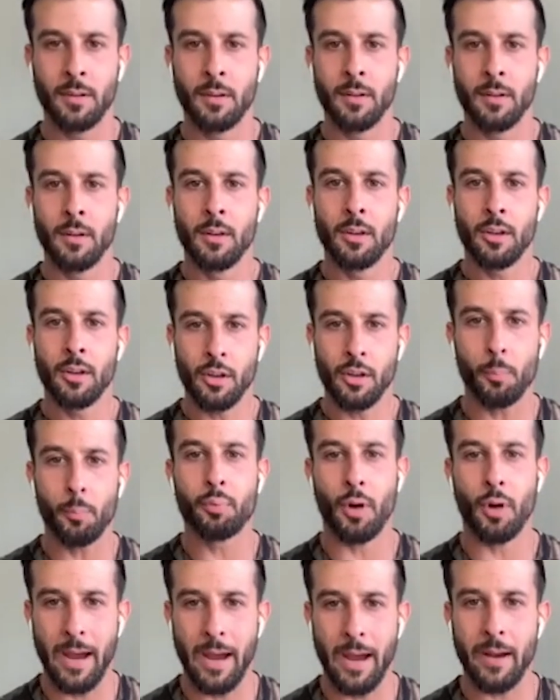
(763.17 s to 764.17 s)
Yeah. You know,
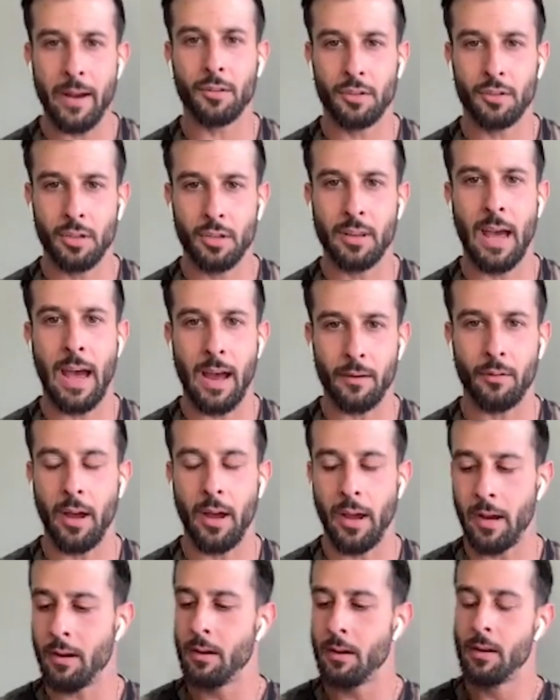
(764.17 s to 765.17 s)
prior to that,
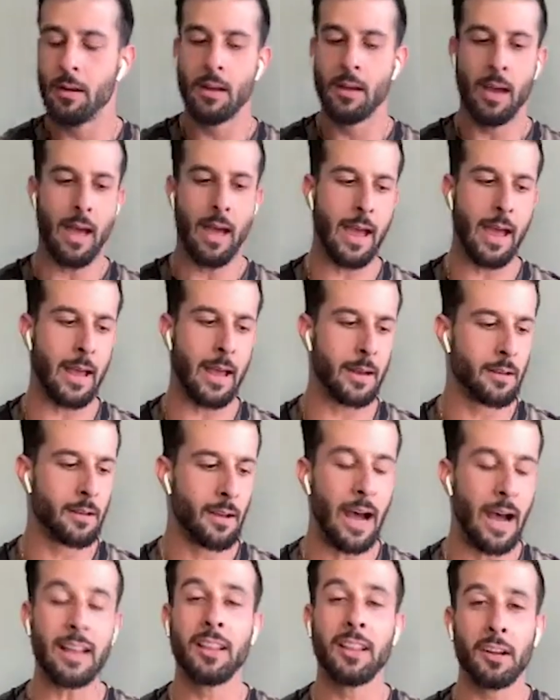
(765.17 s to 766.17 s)
right? And
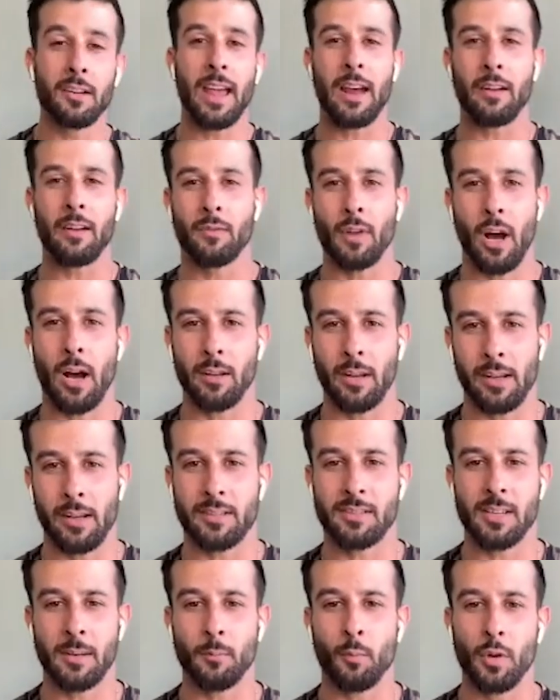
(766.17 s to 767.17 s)
I literally had uh, like
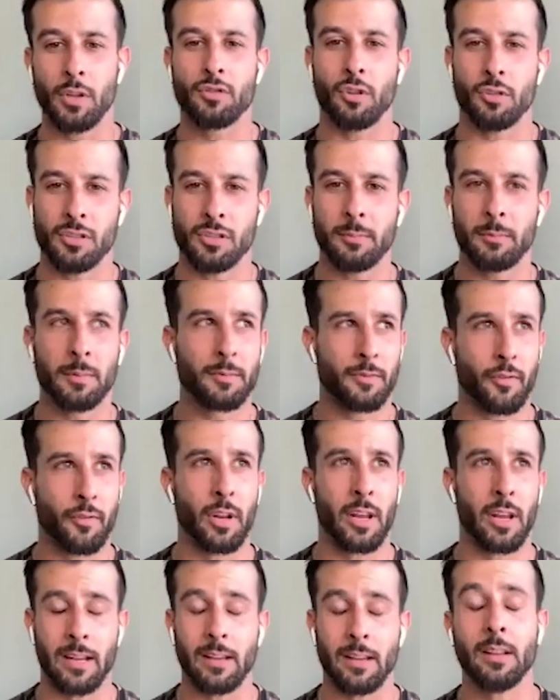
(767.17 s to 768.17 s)
withdrawal symptoms for
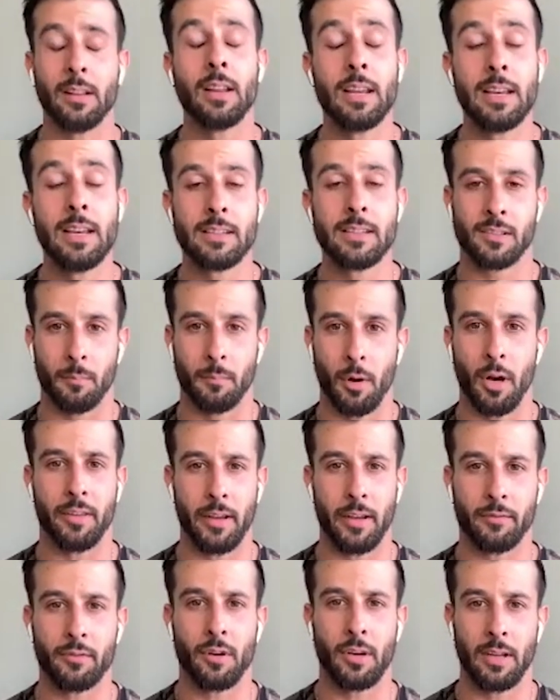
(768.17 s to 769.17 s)
like at least a month
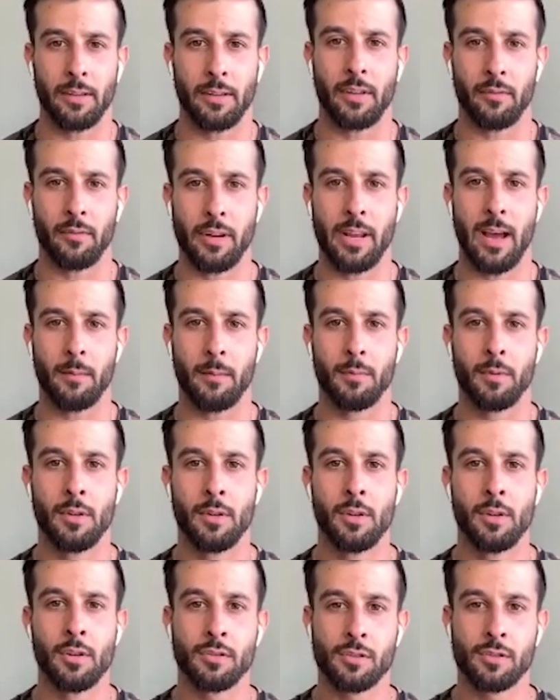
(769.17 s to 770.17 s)
after I left that rehab.
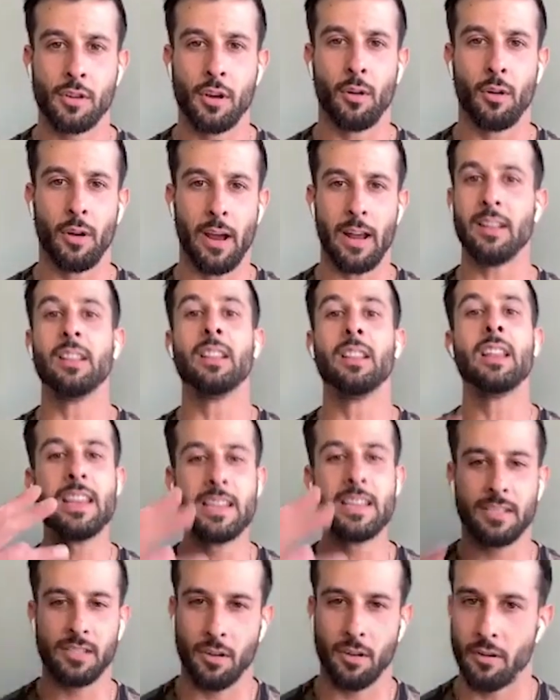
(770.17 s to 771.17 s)
So at
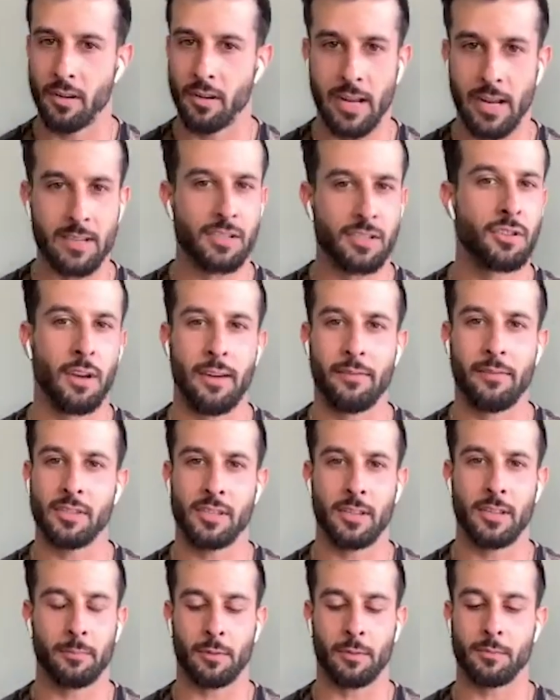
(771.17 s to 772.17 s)
least 30 days, still having
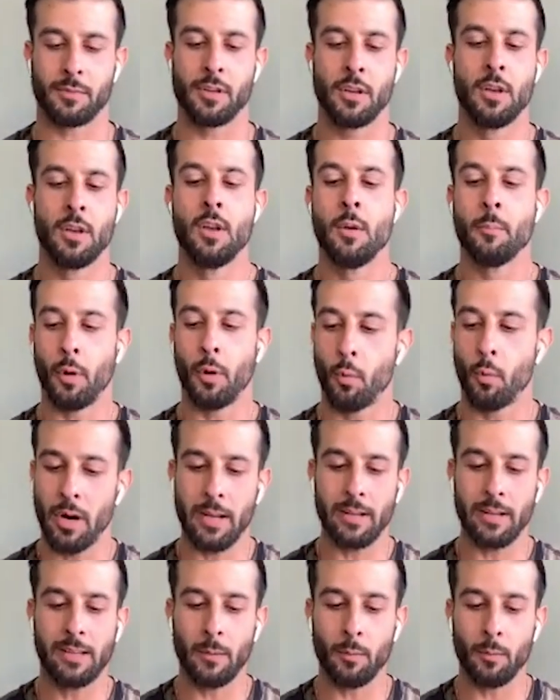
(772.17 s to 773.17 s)
symptoms. But what I
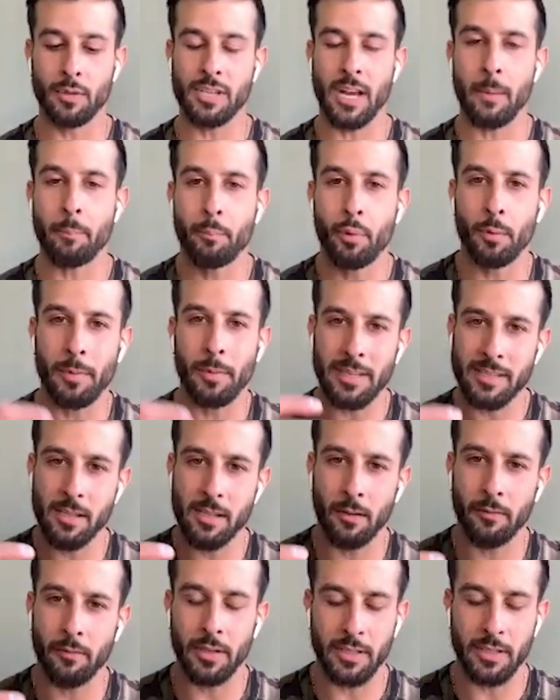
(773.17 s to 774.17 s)
did was I put
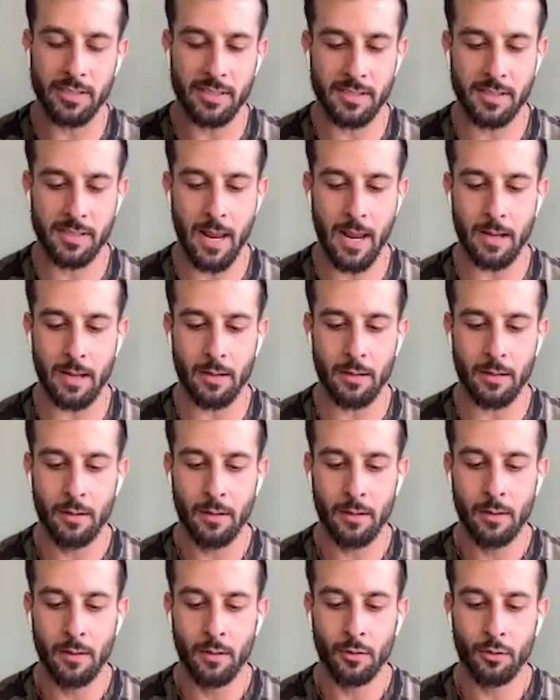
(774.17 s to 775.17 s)
myself in a state
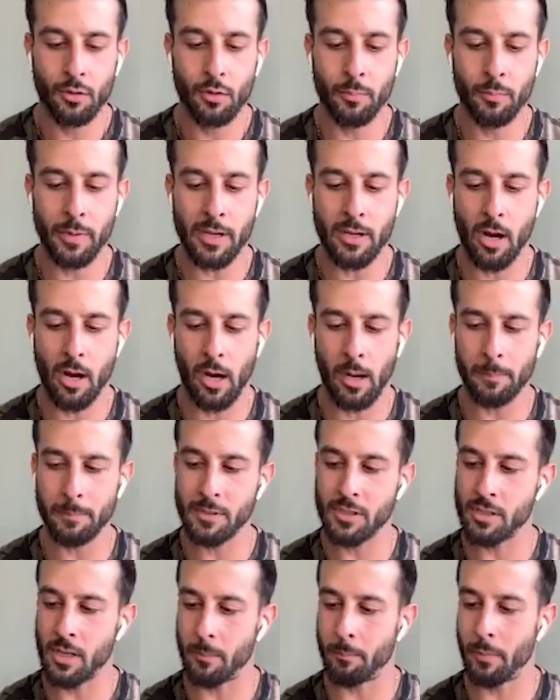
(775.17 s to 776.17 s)
to become
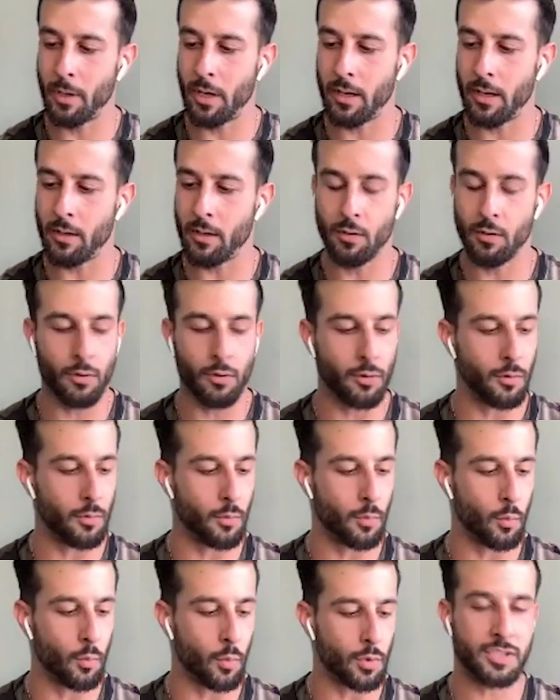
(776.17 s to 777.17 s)
somebody
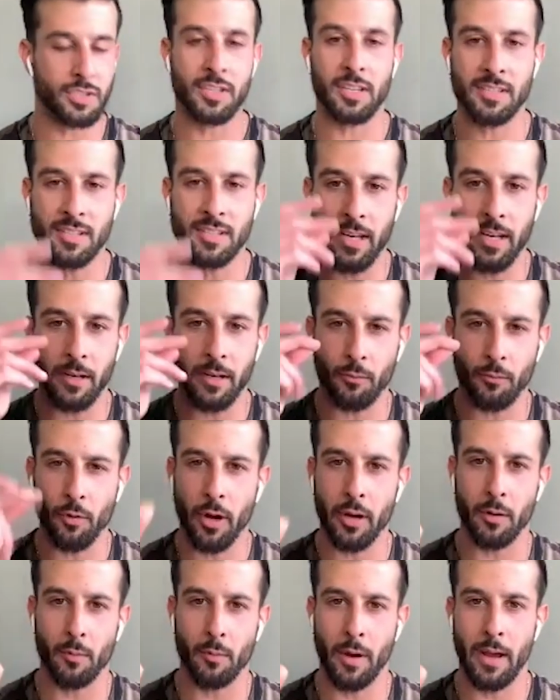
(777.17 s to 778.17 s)
who was succeeding
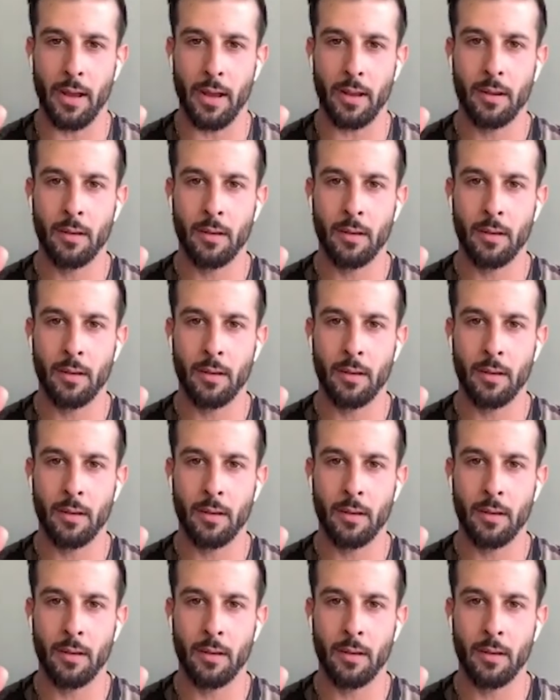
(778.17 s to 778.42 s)
right away.